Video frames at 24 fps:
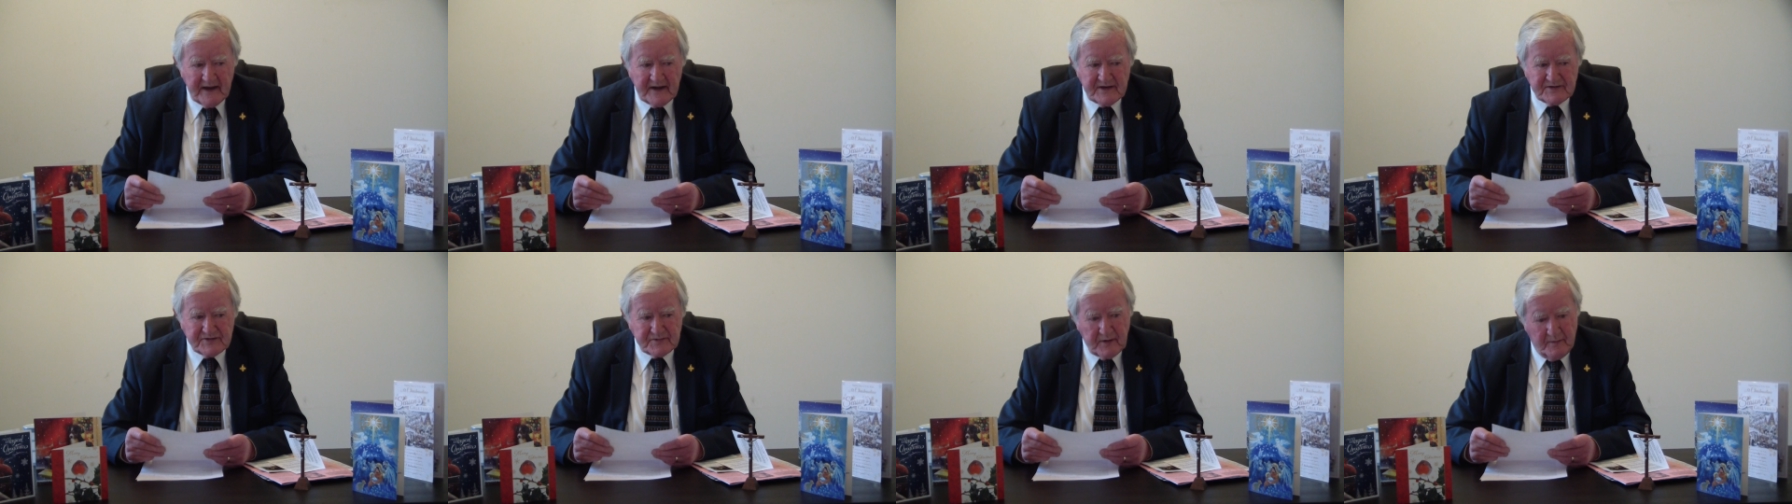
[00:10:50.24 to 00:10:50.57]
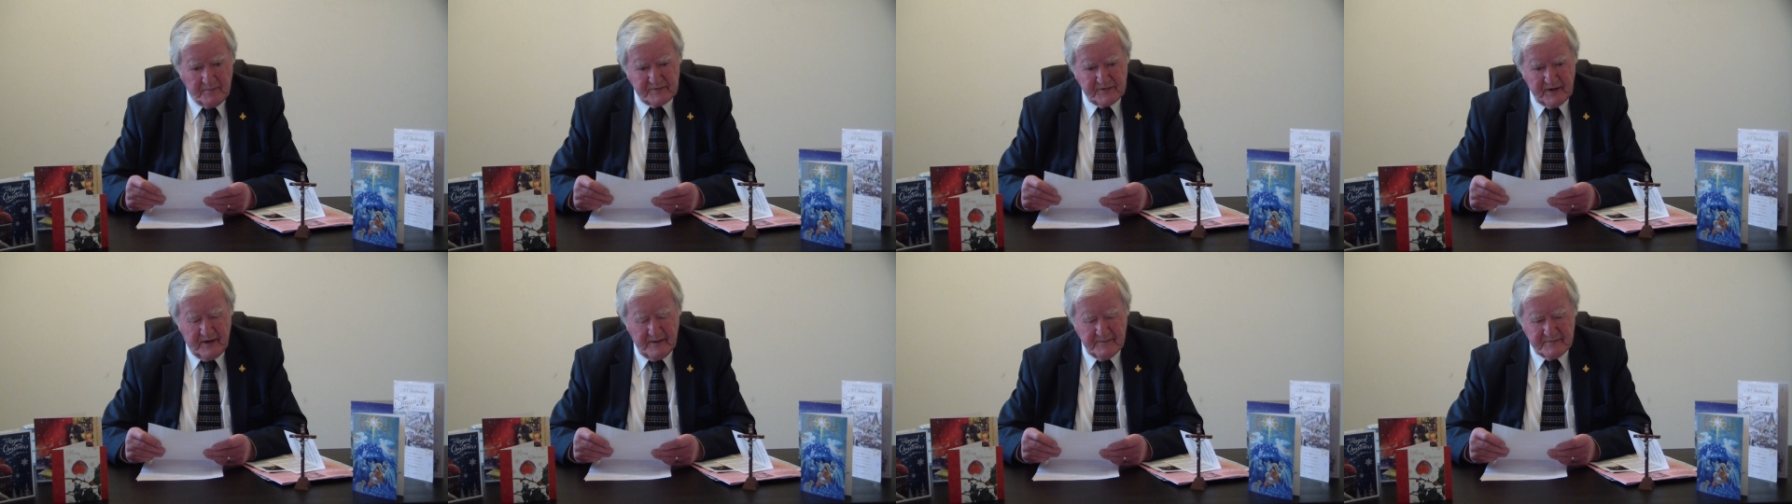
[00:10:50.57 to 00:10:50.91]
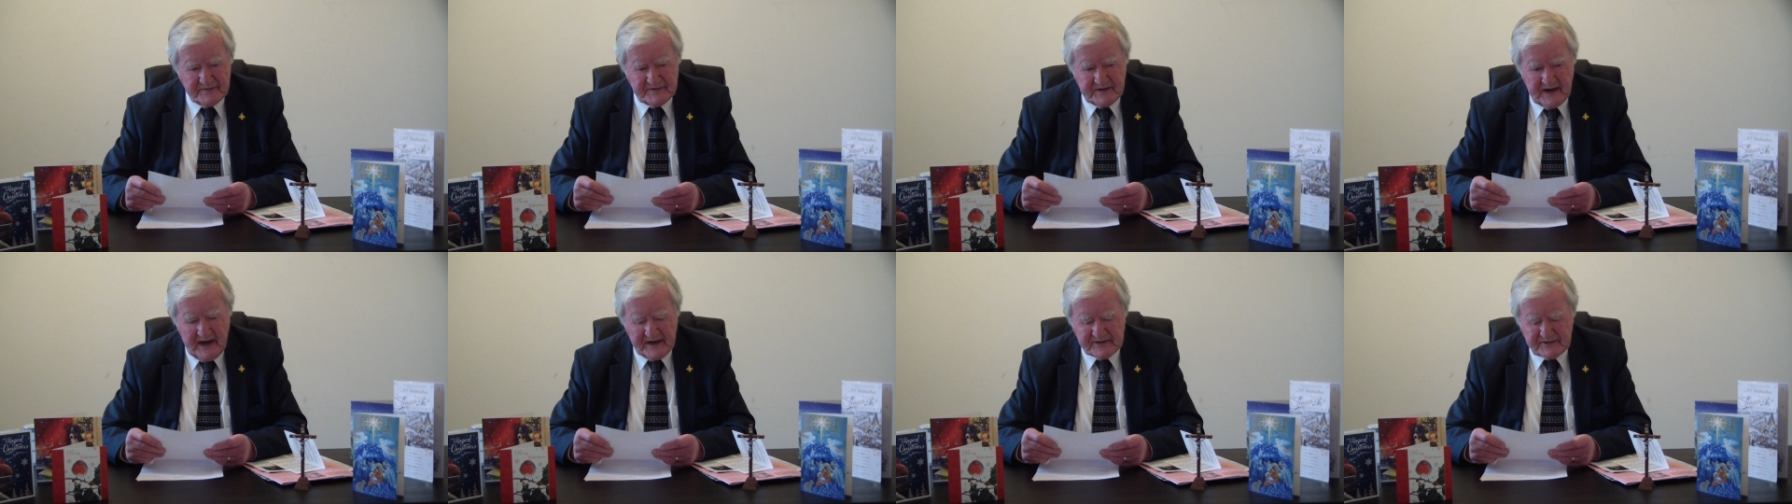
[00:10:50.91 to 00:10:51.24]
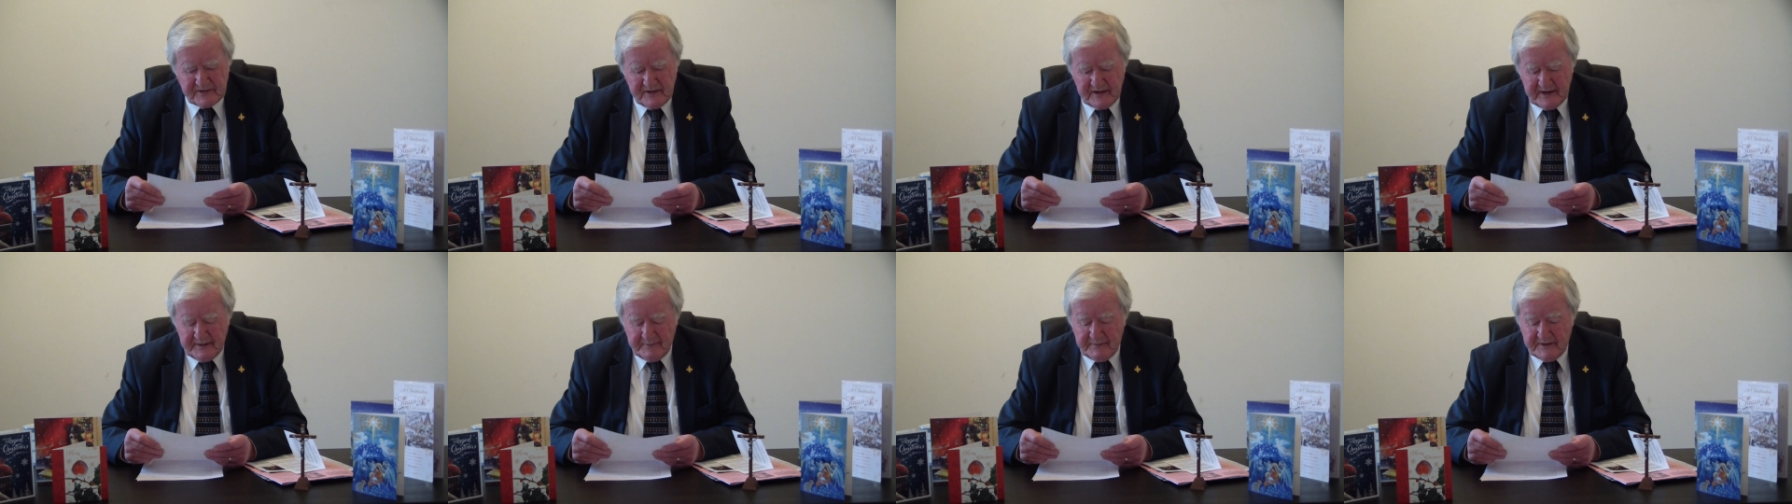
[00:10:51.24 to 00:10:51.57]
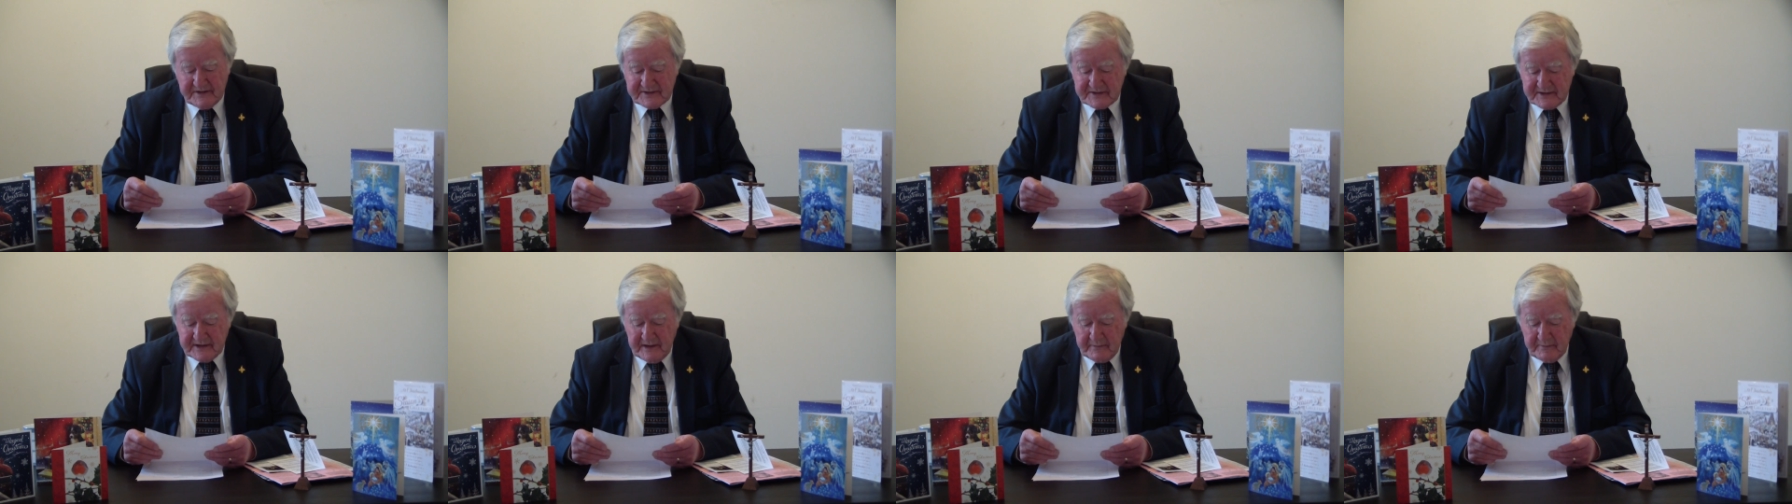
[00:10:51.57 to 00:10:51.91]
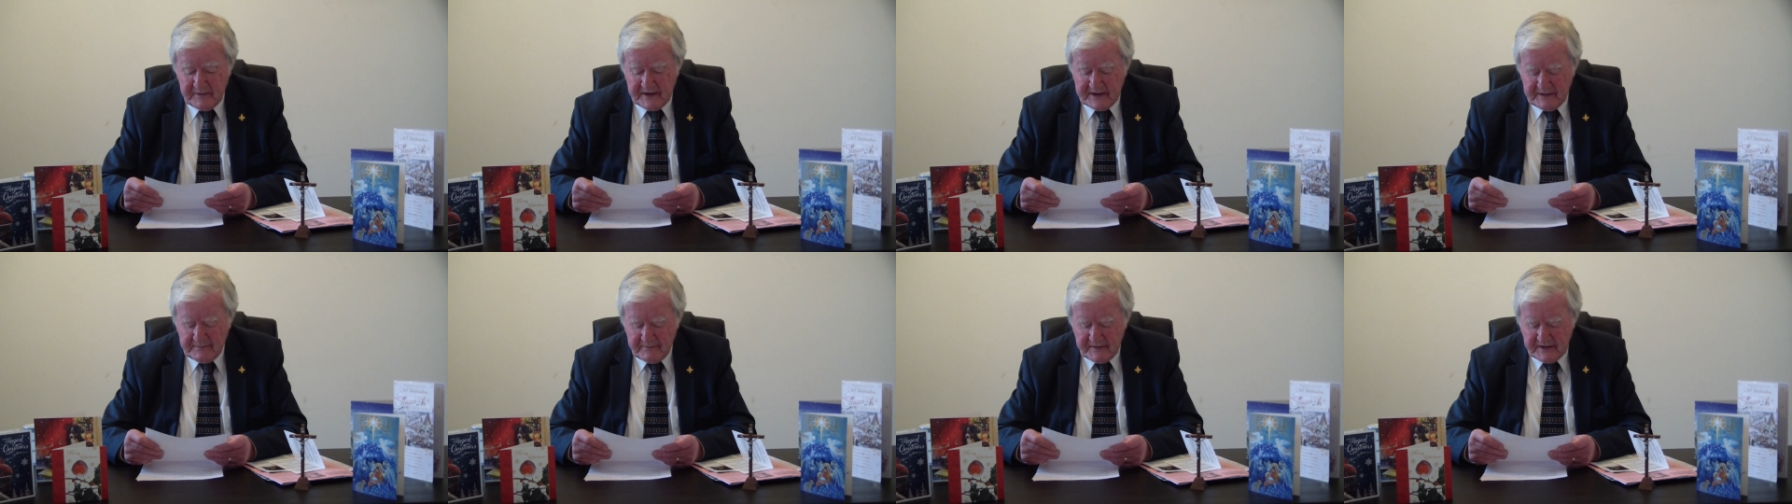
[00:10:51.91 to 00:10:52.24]
Sometimes naturally we
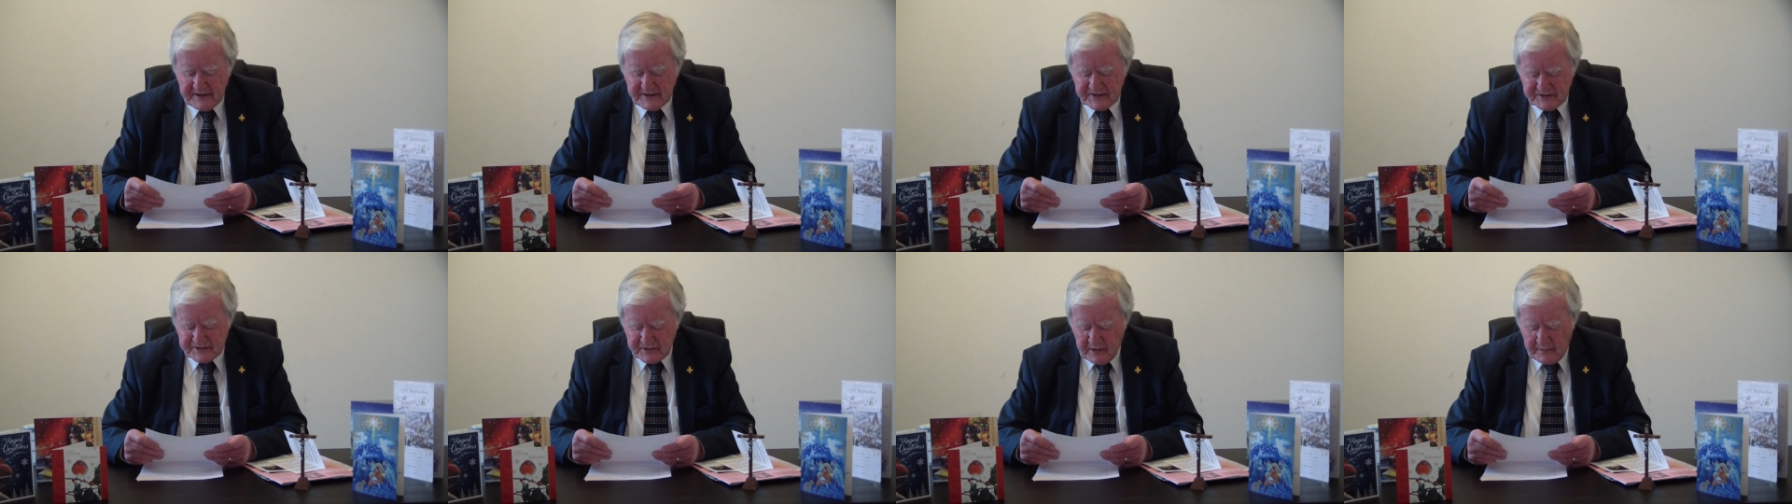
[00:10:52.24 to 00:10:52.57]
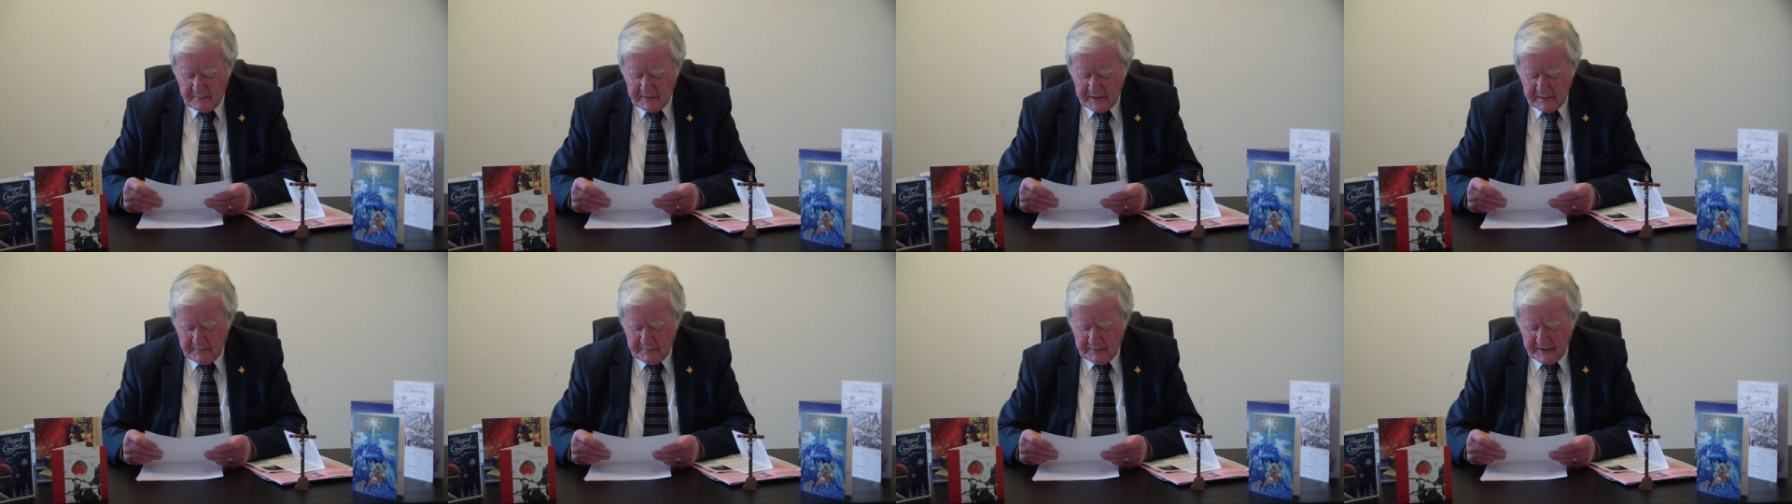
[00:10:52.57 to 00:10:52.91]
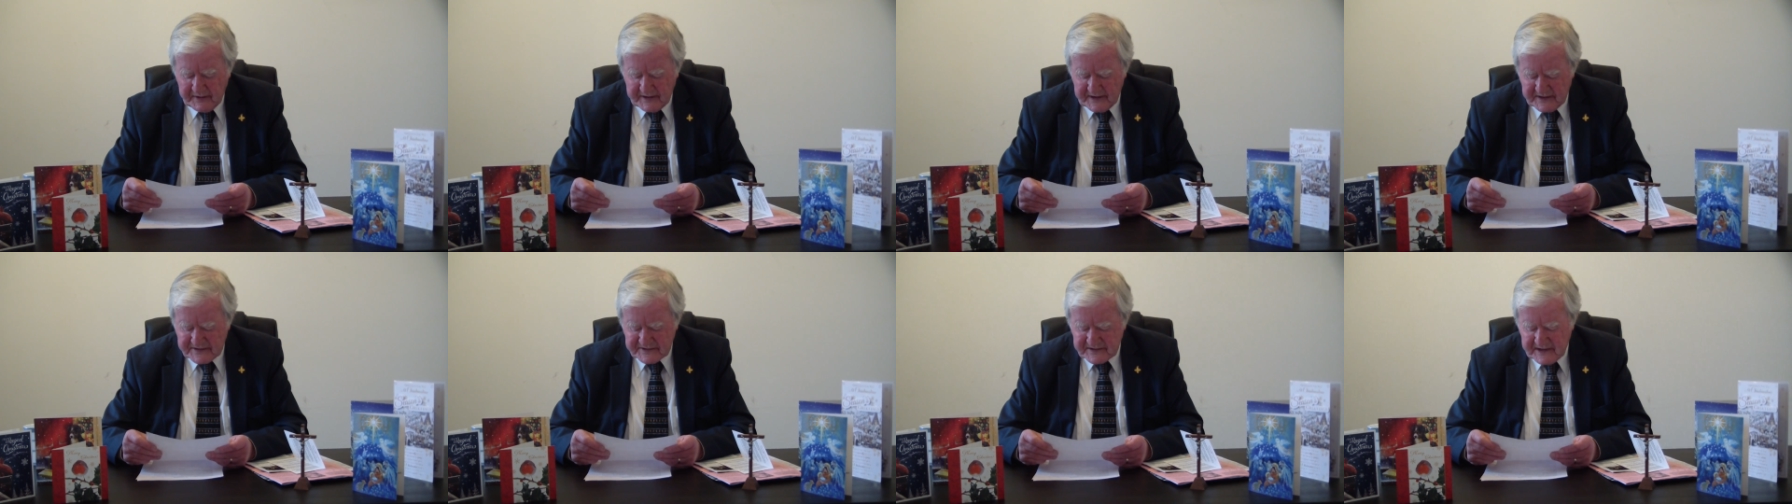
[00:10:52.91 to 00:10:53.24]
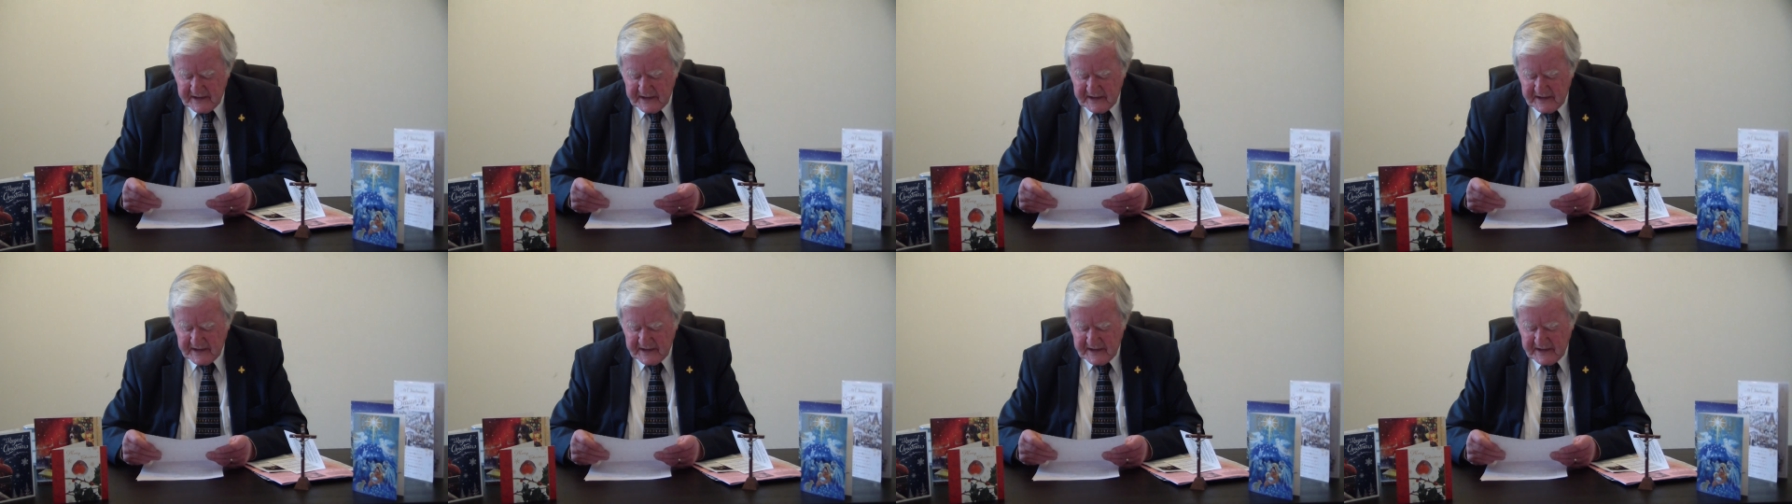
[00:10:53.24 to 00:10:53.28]
stumble, but